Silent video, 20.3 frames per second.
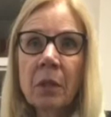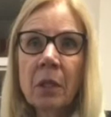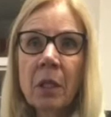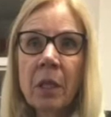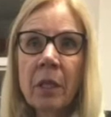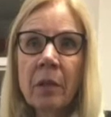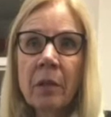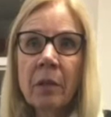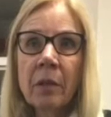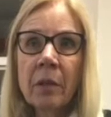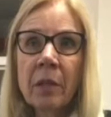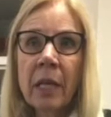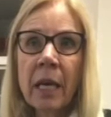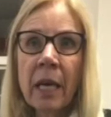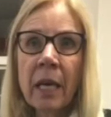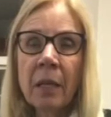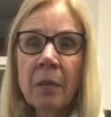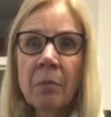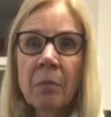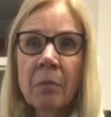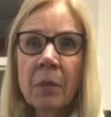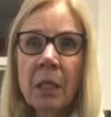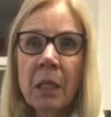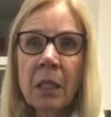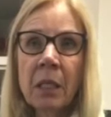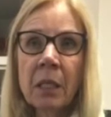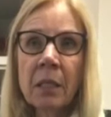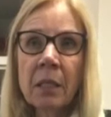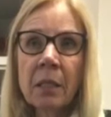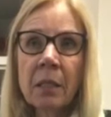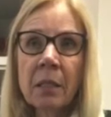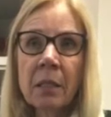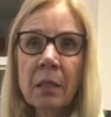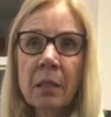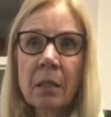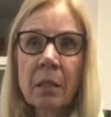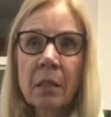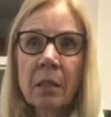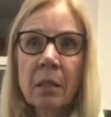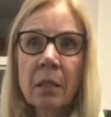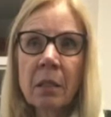and that means
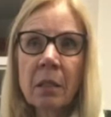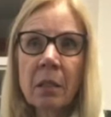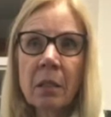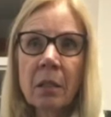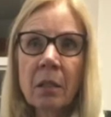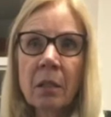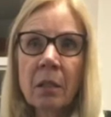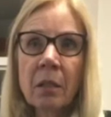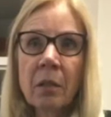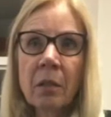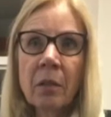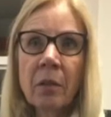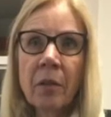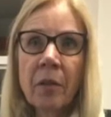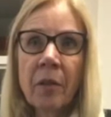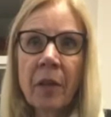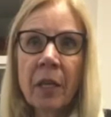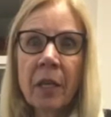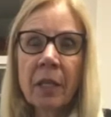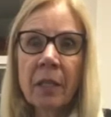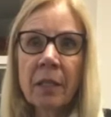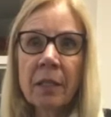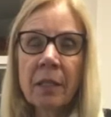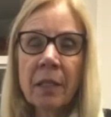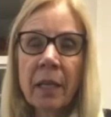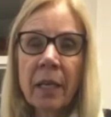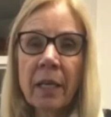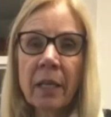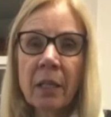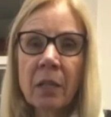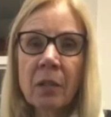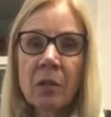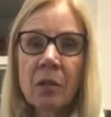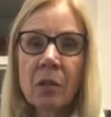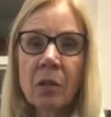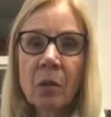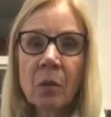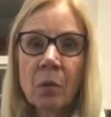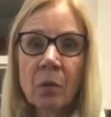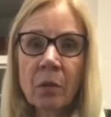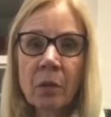things like
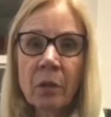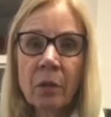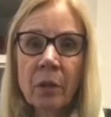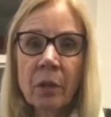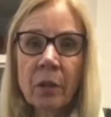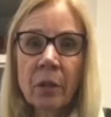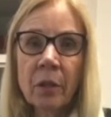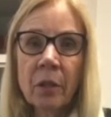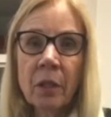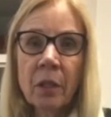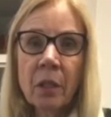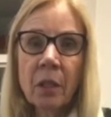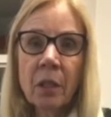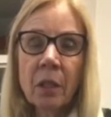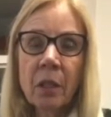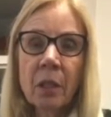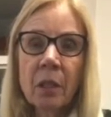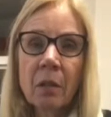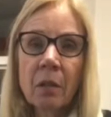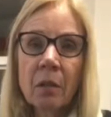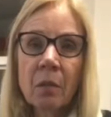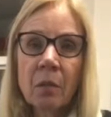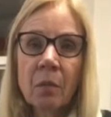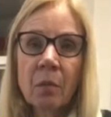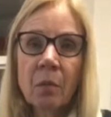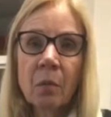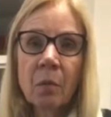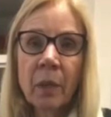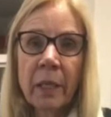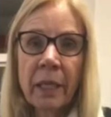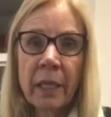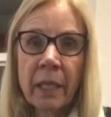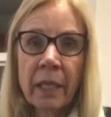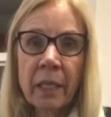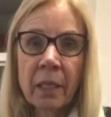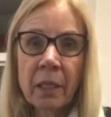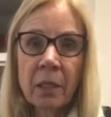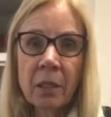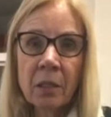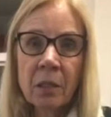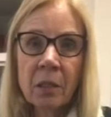solar,
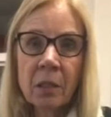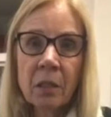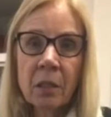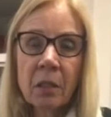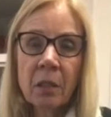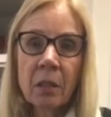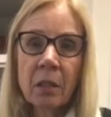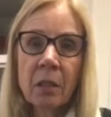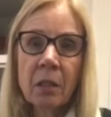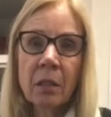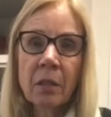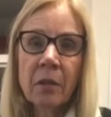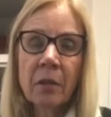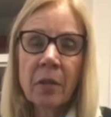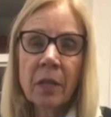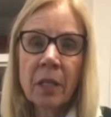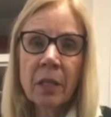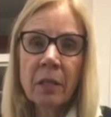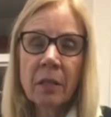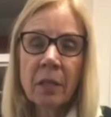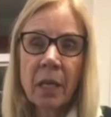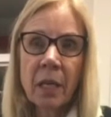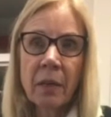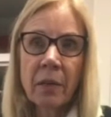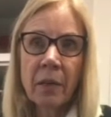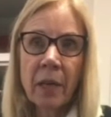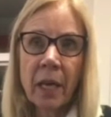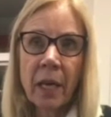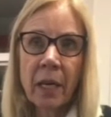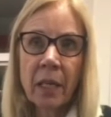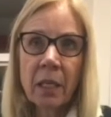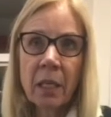wind, things like that.